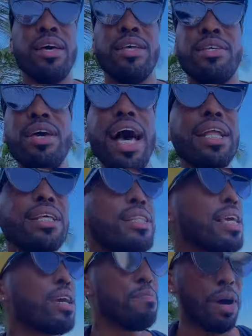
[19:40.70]
you had to
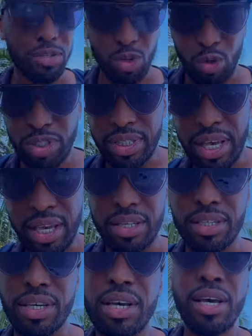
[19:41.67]
think about those
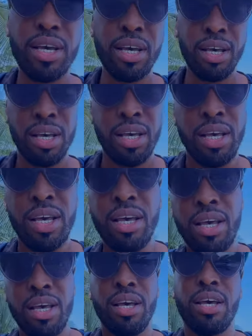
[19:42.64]
things,
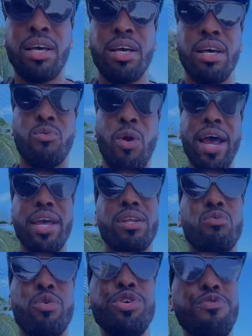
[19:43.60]
right?
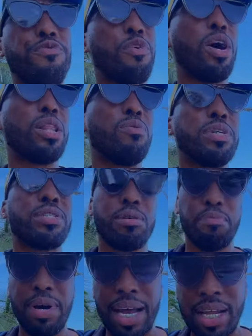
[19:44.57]
When you're following
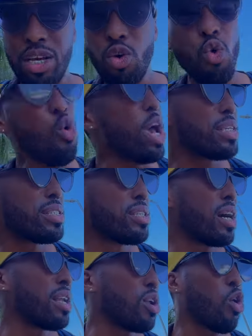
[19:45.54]
somebody who has
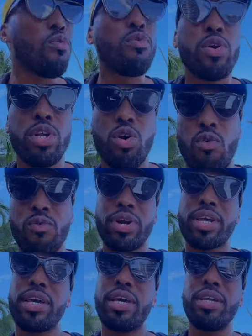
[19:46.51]
done it over and over
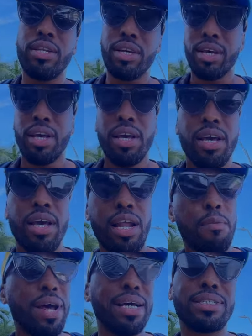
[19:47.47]
again and I'm
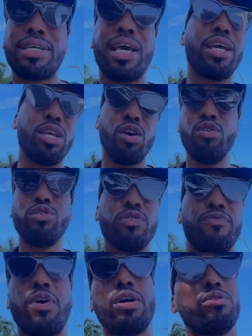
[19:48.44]
not saying, yo, you should
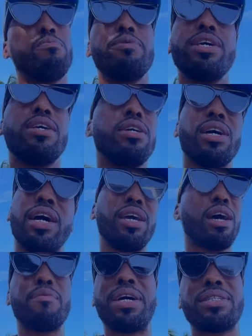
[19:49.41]
follow me. I
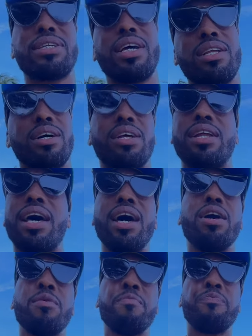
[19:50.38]
I'm not saying none of that.
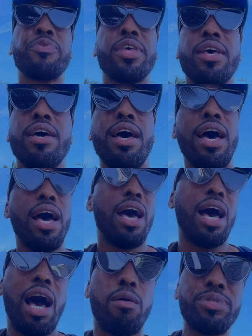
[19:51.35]

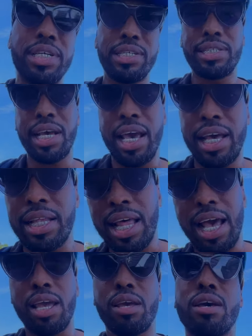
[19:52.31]
I'm just saying,
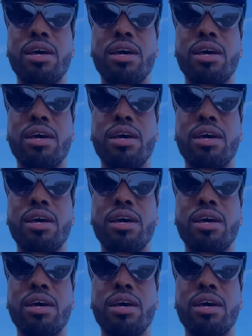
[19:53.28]
like,